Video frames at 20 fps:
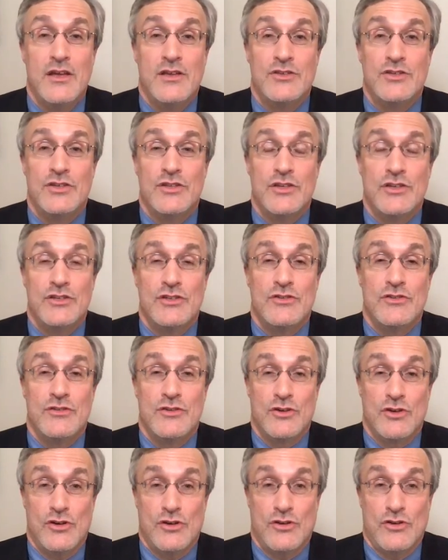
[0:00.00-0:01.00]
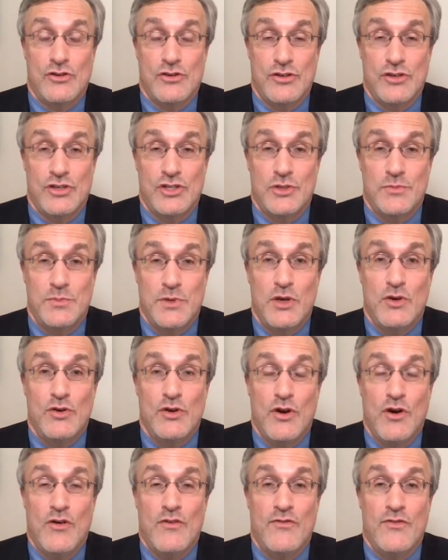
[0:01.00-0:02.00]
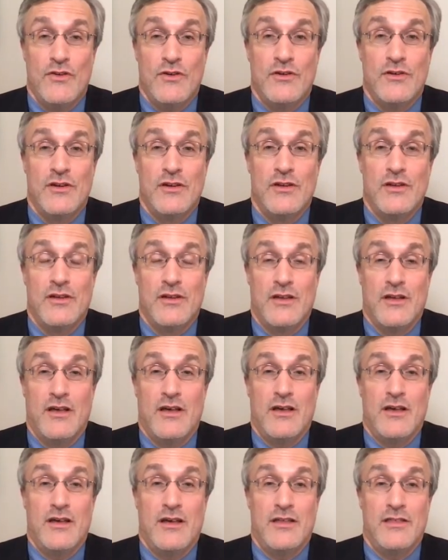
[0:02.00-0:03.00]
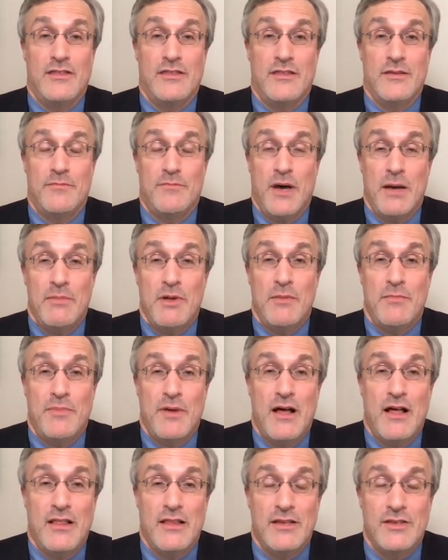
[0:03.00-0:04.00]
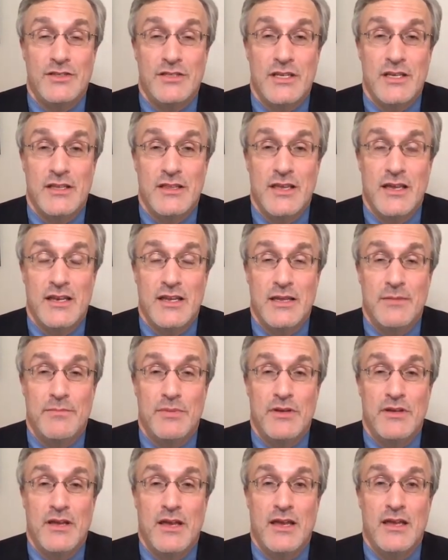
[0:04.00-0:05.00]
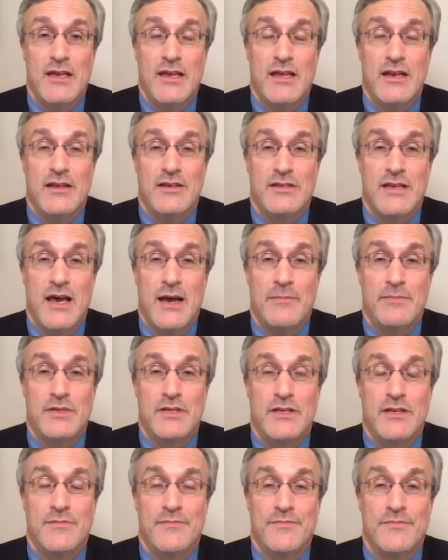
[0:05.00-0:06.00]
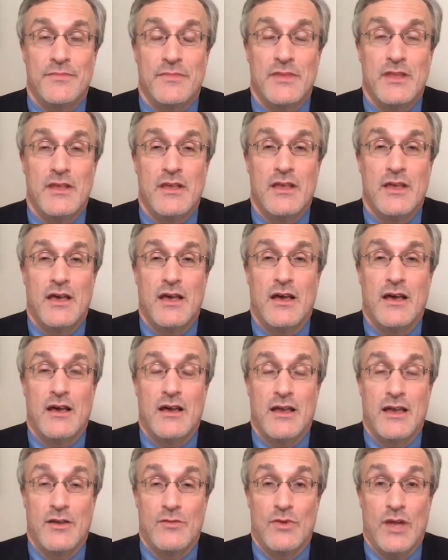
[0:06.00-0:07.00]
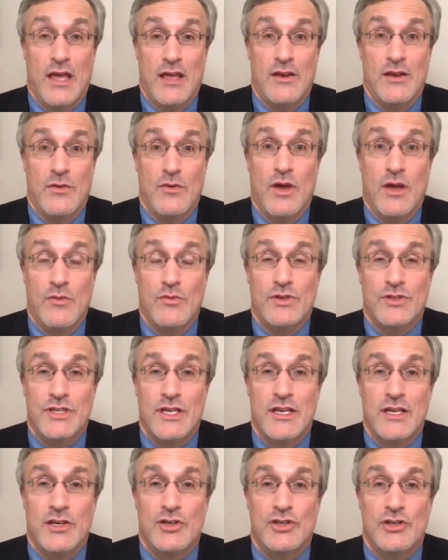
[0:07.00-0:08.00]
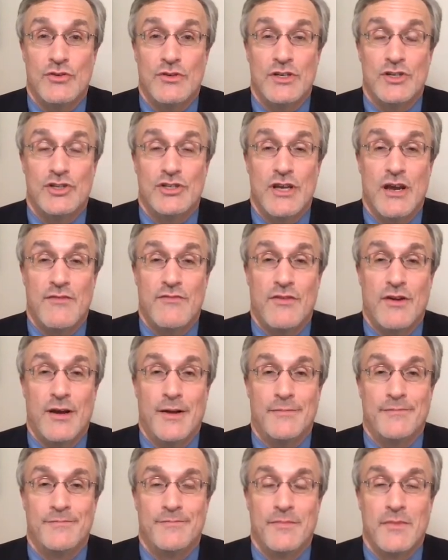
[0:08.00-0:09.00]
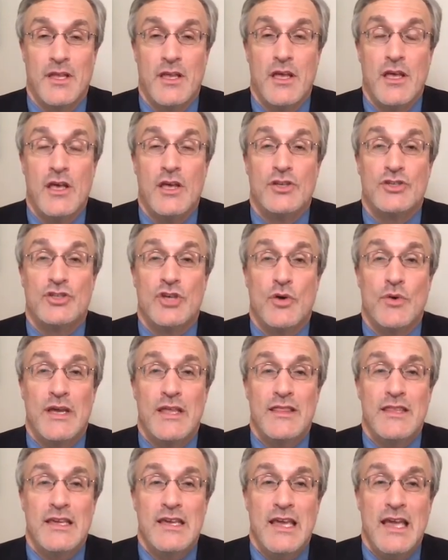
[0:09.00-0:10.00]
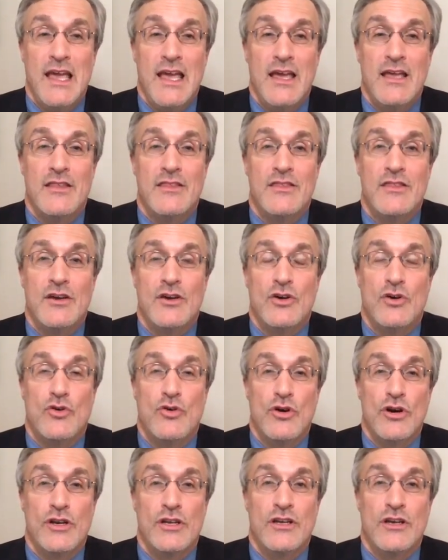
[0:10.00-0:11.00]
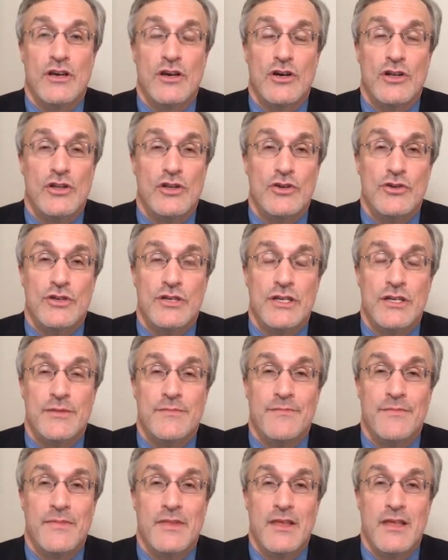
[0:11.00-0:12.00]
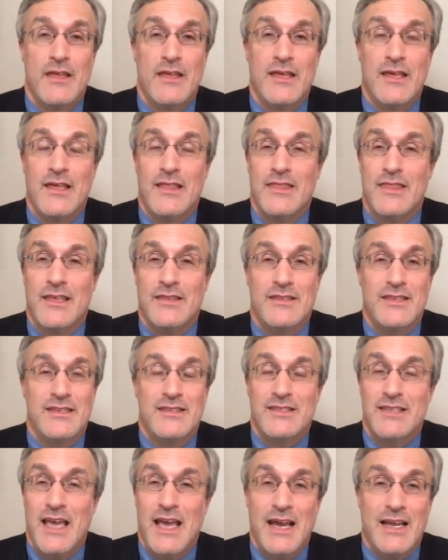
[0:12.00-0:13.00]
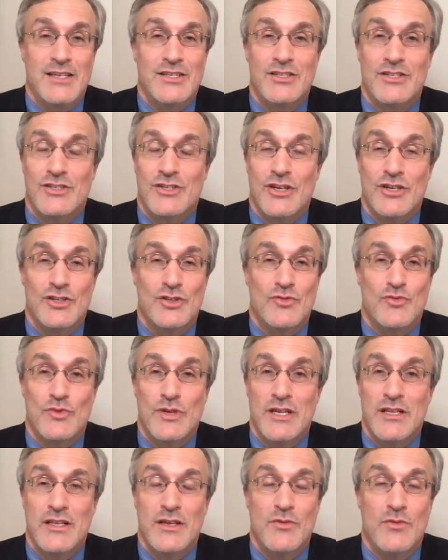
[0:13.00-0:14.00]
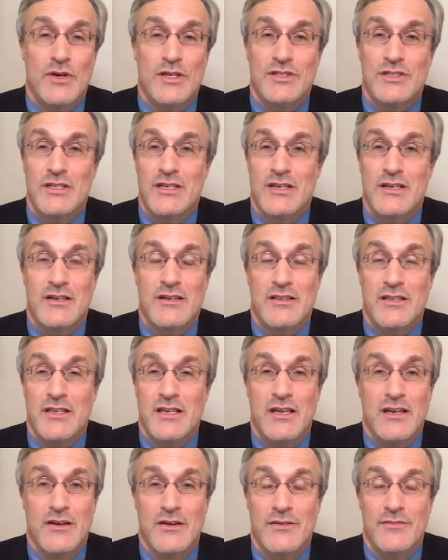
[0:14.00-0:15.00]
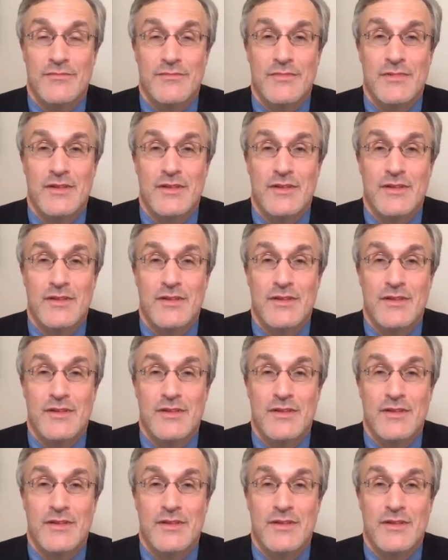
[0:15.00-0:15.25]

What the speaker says: to the dispute over the bubble policy that EPA had adopted and was at issue in Chevron. So in the end, the court concluded that the text just really wasn't clear.